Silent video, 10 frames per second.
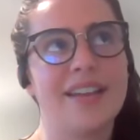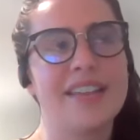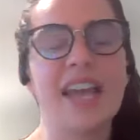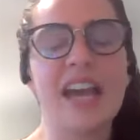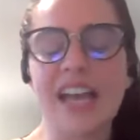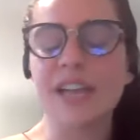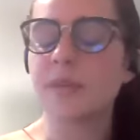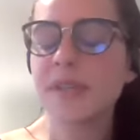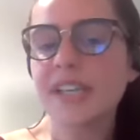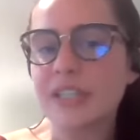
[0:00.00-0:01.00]
Yeah, I
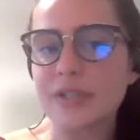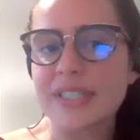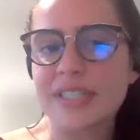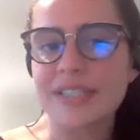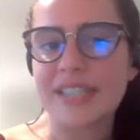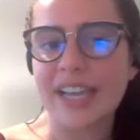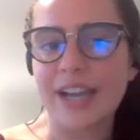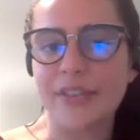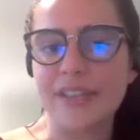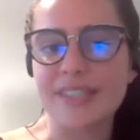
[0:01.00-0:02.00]
would be interested to see
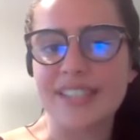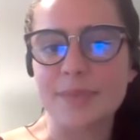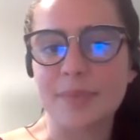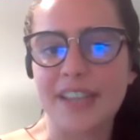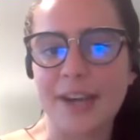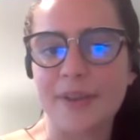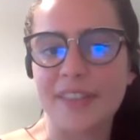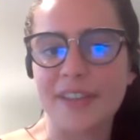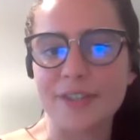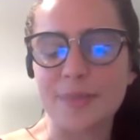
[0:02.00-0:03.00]
how this does play out
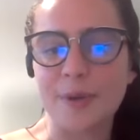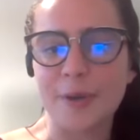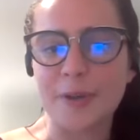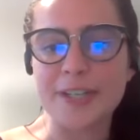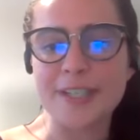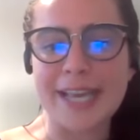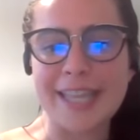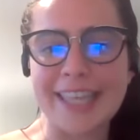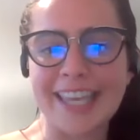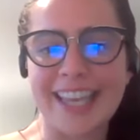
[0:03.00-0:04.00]
with entrepreneurs.
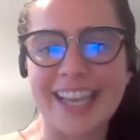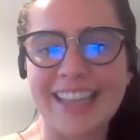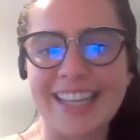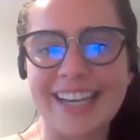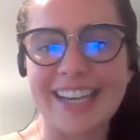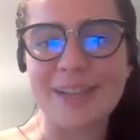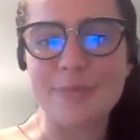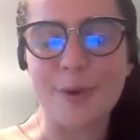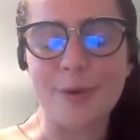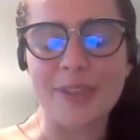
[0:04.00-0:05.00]
I think Eileen and I
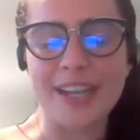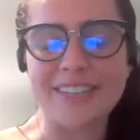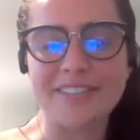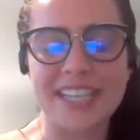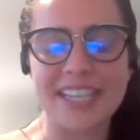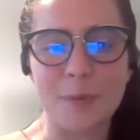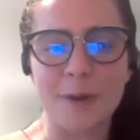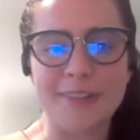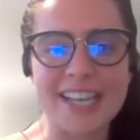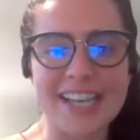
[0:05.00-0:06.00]
both kind of lean
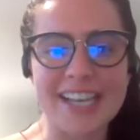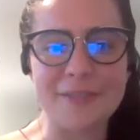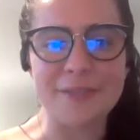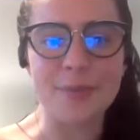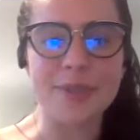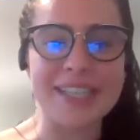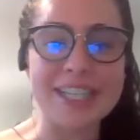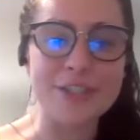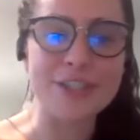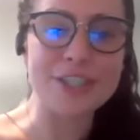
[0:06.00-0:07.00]
more on like kind of the
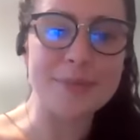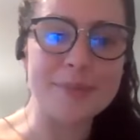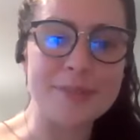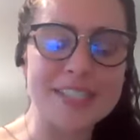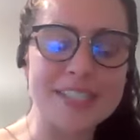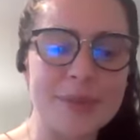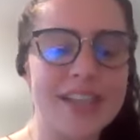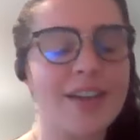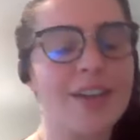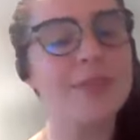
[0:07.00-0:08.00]
relationship building. So
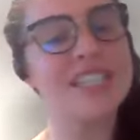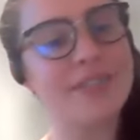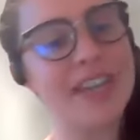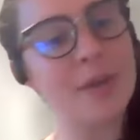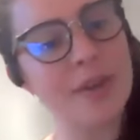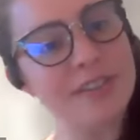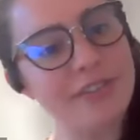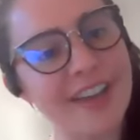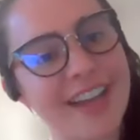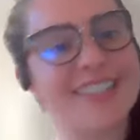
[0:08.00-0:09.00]
like, oh, let's find one
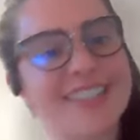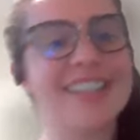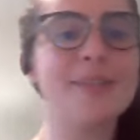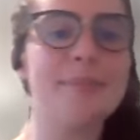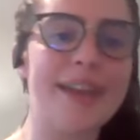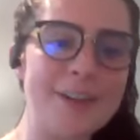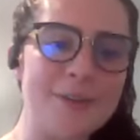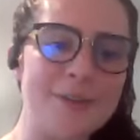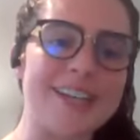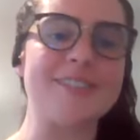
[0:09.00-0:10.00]
fact and get the
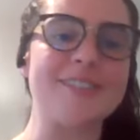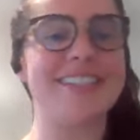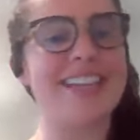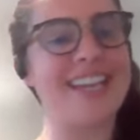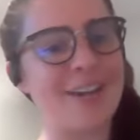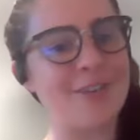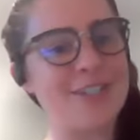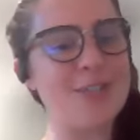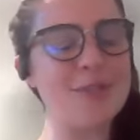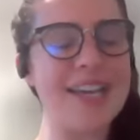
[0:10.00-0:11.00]
background and like, how
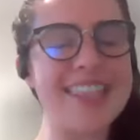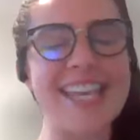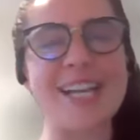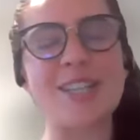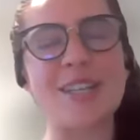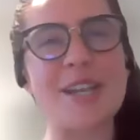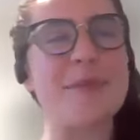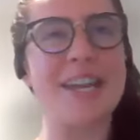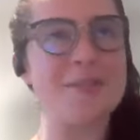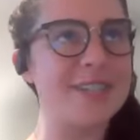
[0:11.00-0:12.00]
did you get there? So like
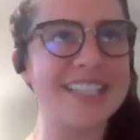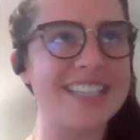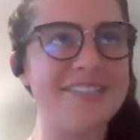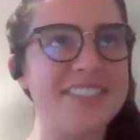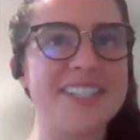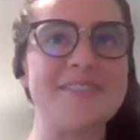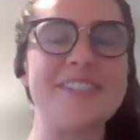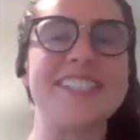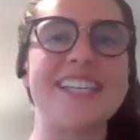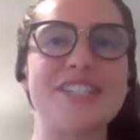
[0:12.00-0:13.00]
we had a really lovely
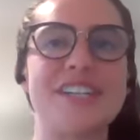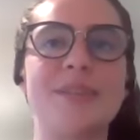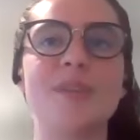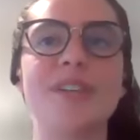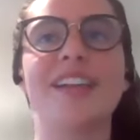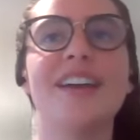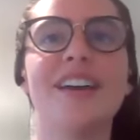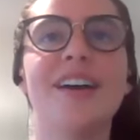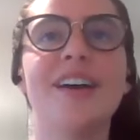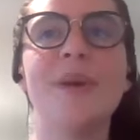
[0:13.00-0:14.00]
conversation and we're like,
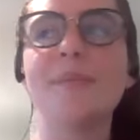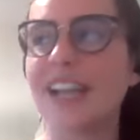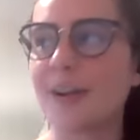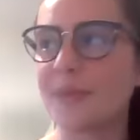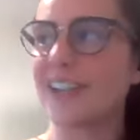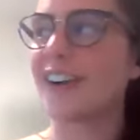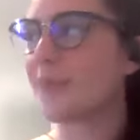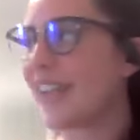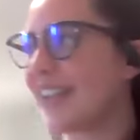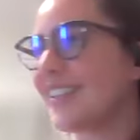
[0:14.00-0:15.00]
wait, but how many
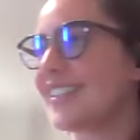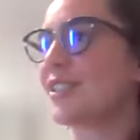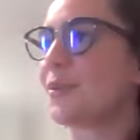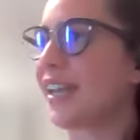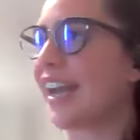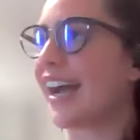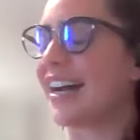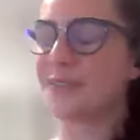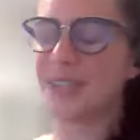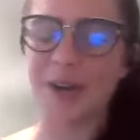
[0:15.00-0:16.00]
commonalities do we
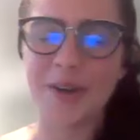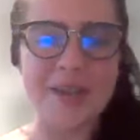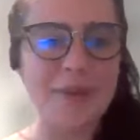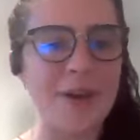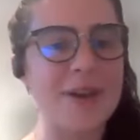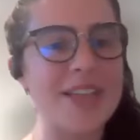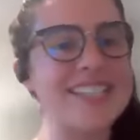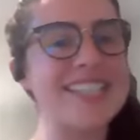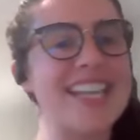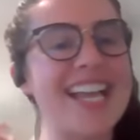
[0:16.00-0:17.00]
have? So
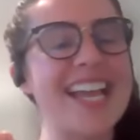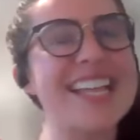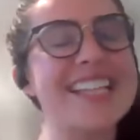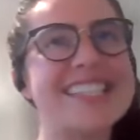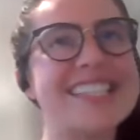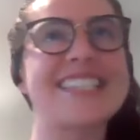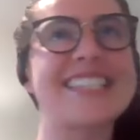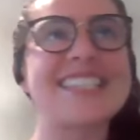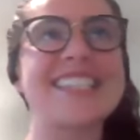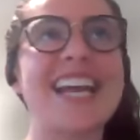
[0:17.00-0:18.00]
it's
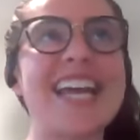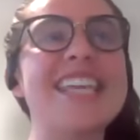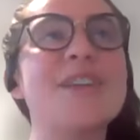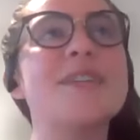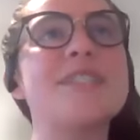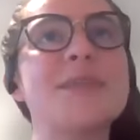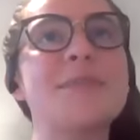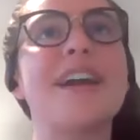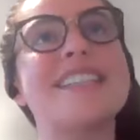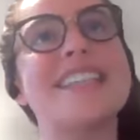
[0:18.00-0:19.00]
I think what's
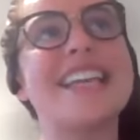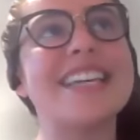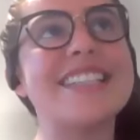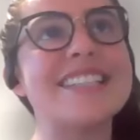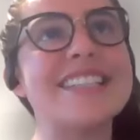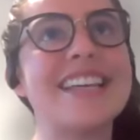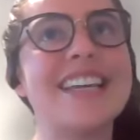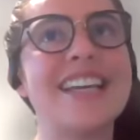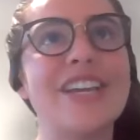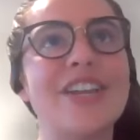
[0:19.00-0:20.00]
surprising is,
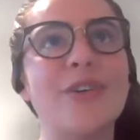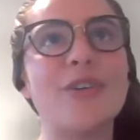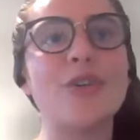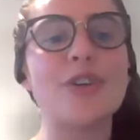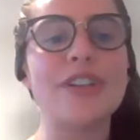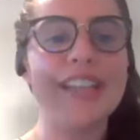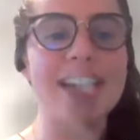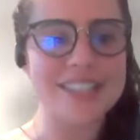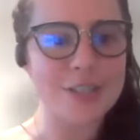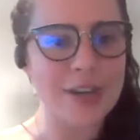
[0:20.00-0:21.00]
you could
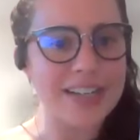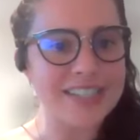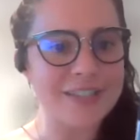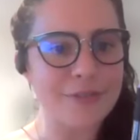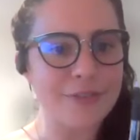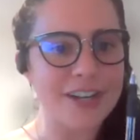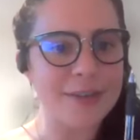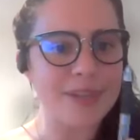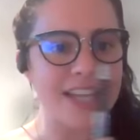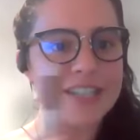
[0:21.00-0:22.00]
get distracted
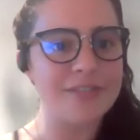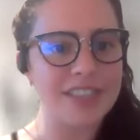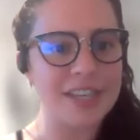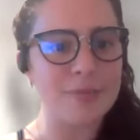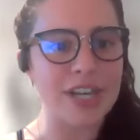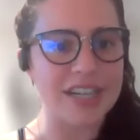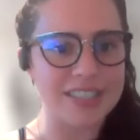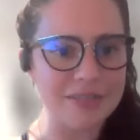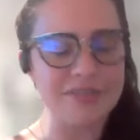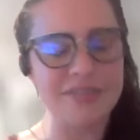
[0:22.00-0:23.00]
from kind of the
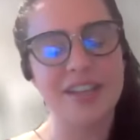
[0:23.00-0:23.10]
objective.